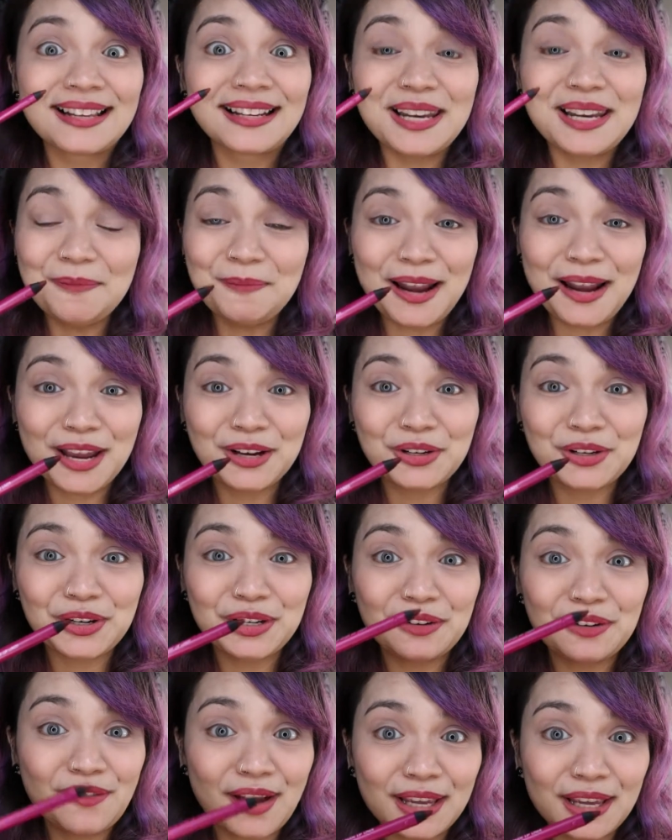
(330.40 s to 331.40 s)
lip liner
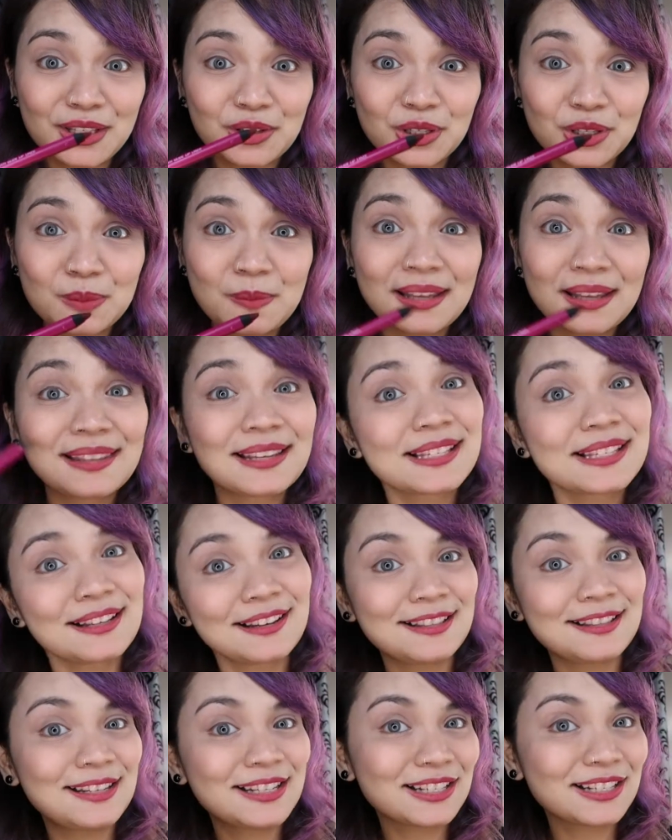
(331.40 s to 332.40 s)
ni Vice Cosmetics
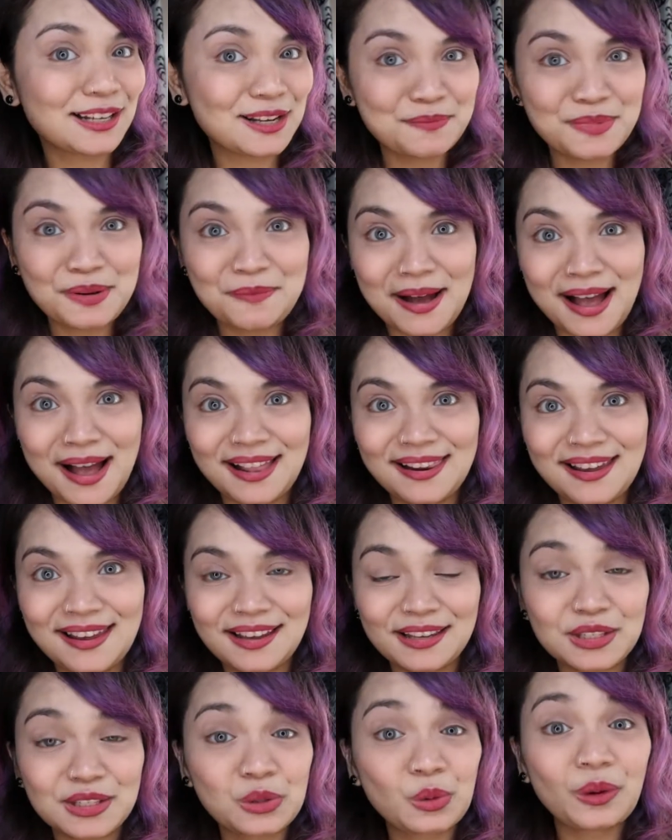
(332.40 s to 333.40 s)
nang hindi siya
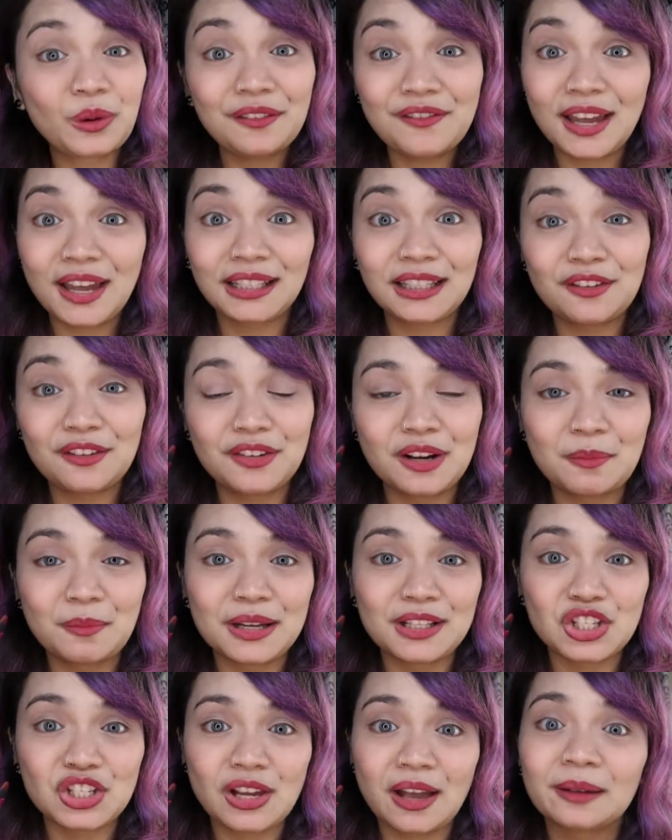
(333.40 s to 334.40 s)
nababali. So, effective
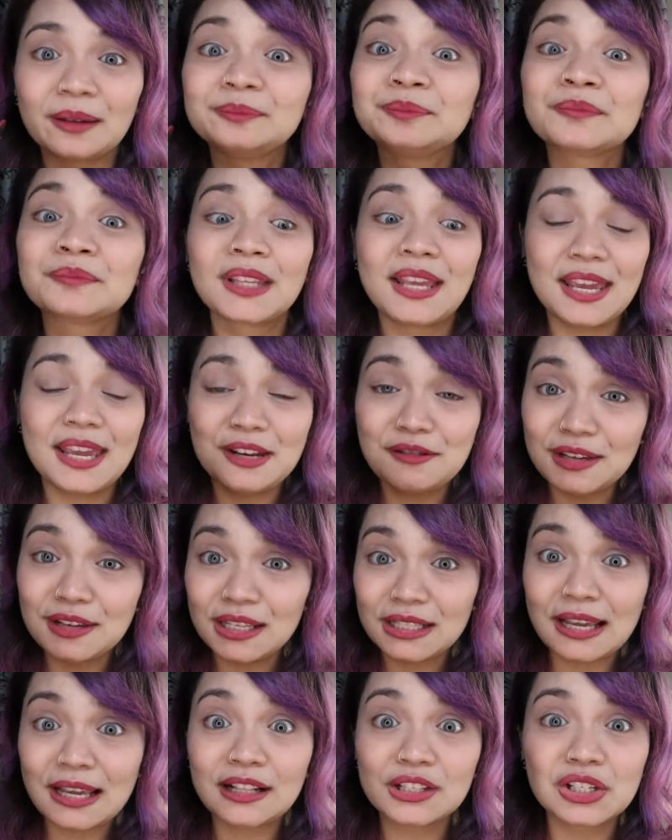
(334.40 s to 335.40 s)
naman siya.
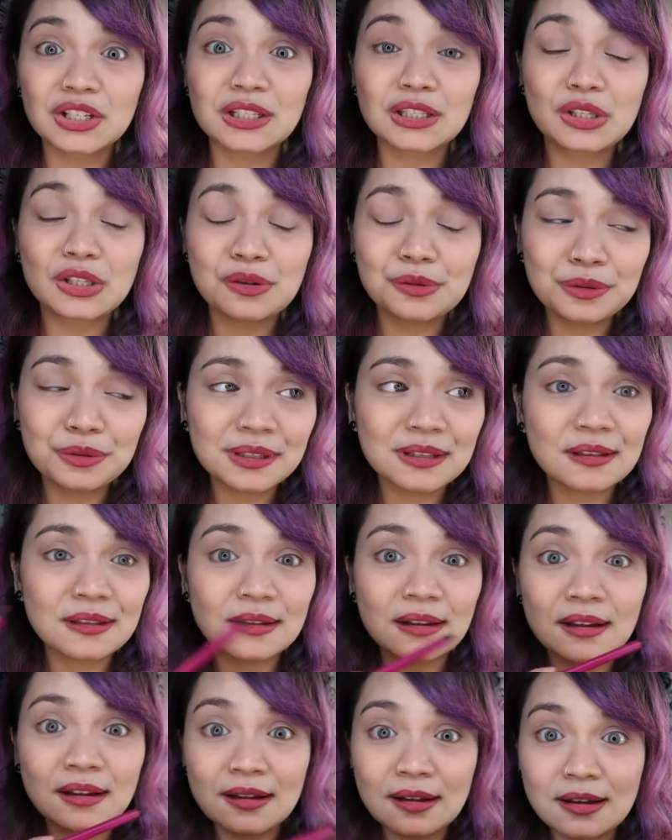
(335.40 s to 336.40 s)
Anyways, I'll just use
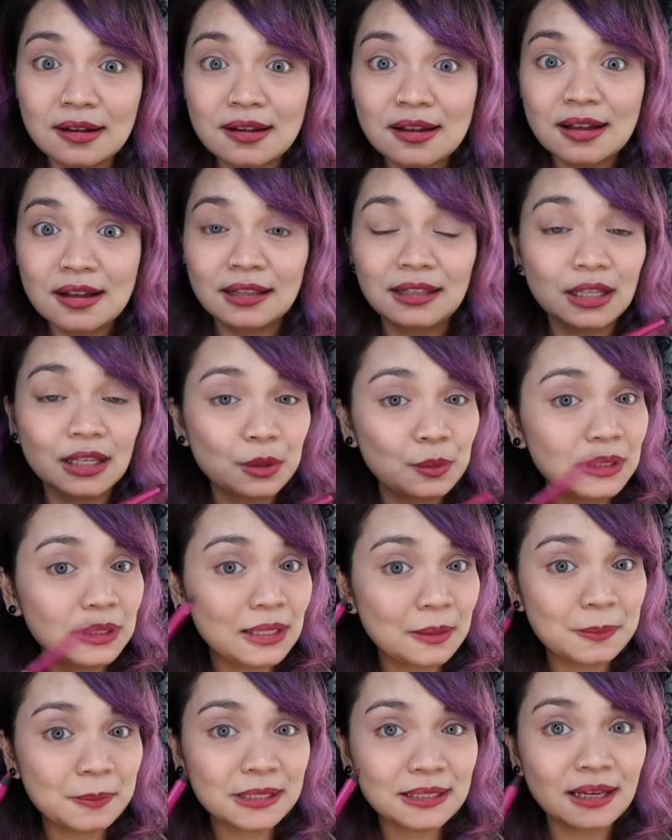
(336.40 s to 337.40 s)
the liquid
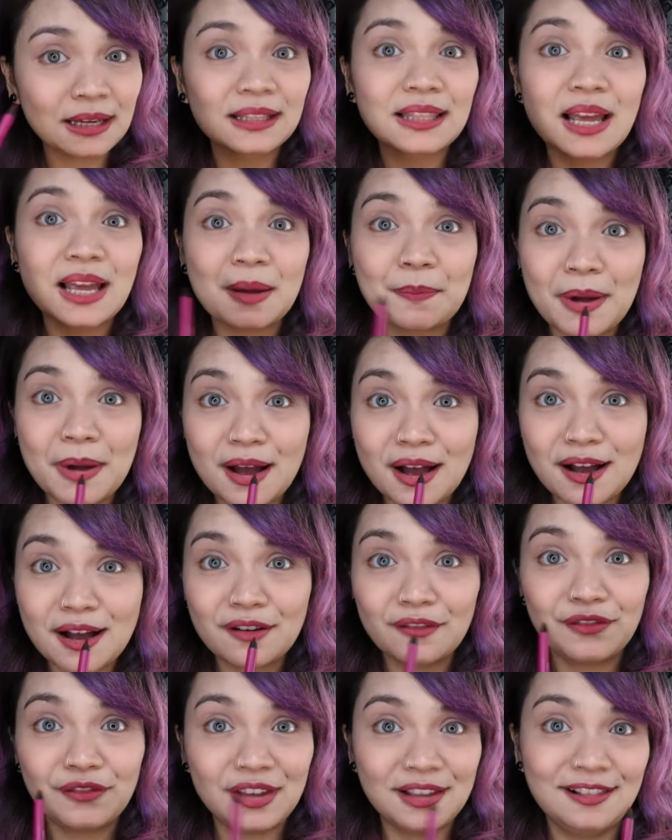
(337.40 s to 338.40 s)
lipstick na
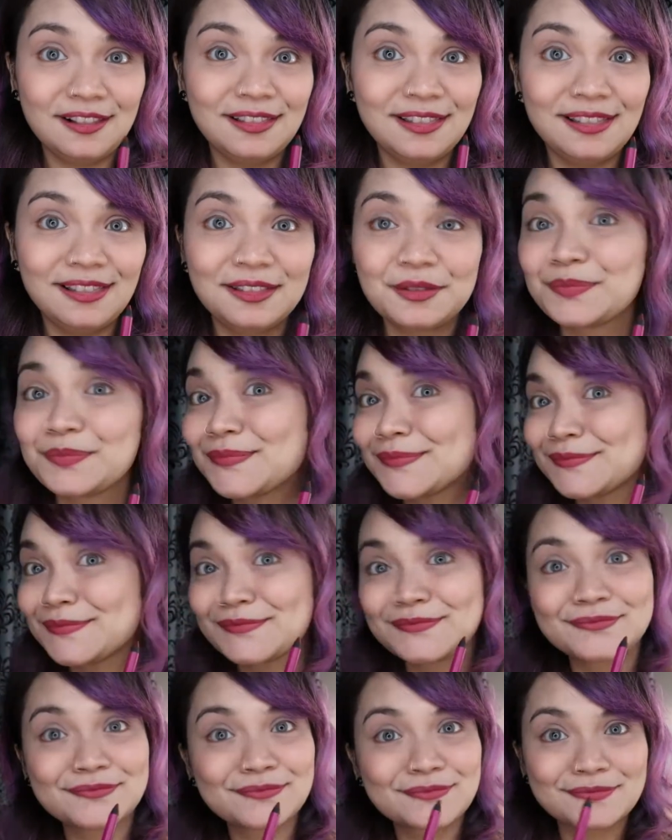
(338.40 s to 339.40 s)
pang fill.
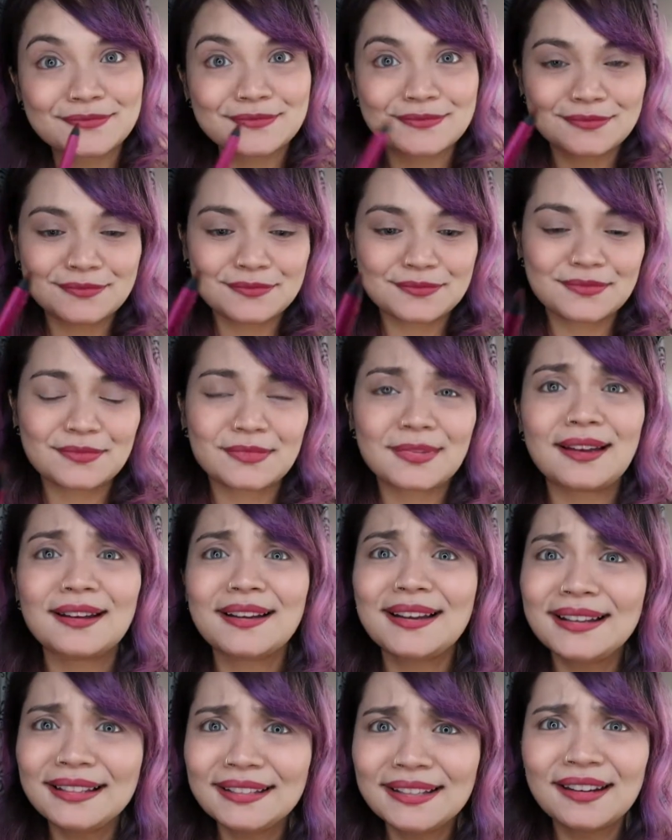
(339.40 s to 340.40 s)

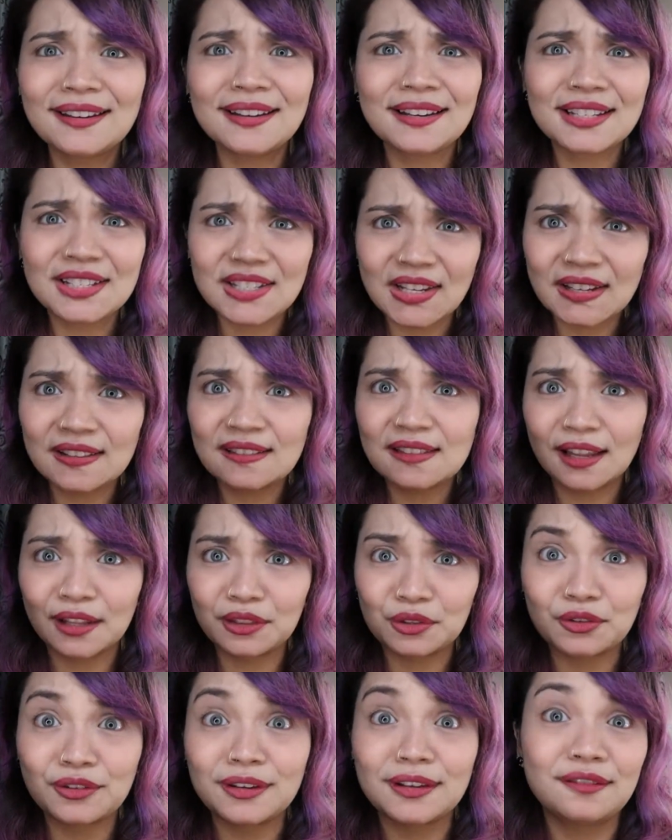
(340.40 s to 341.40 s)
Ang ganda ng shade na
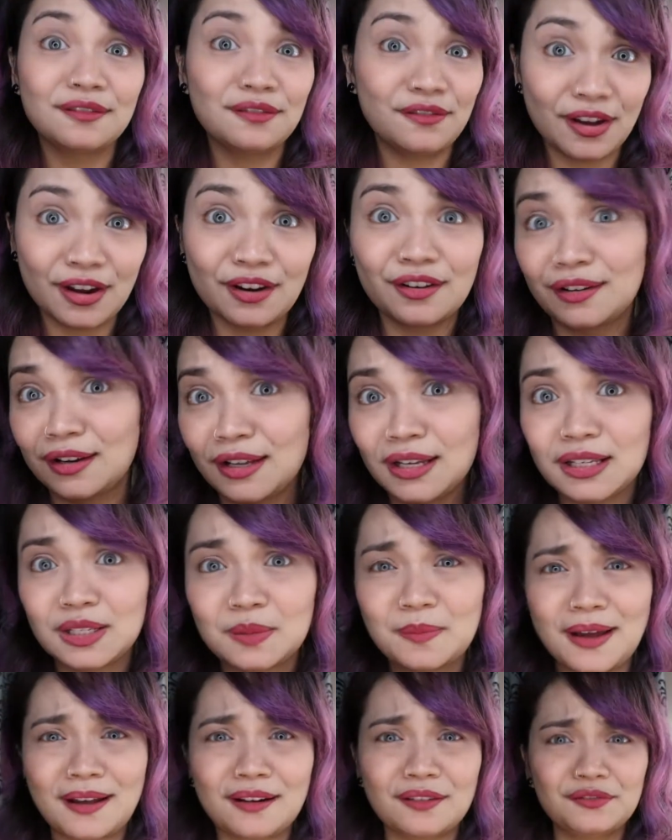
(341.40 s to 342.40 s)
to, in fairness.
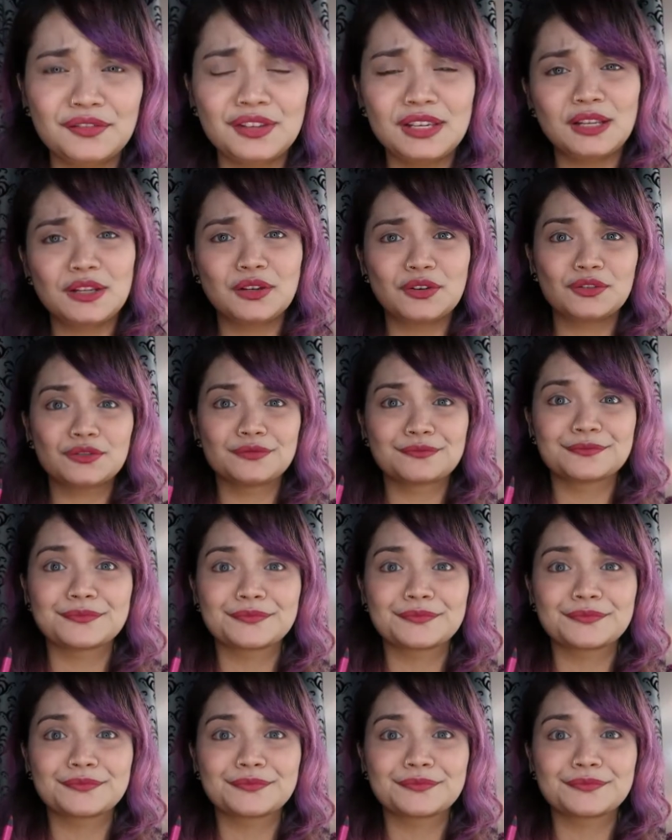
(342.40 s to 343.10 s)
Parang feeling ko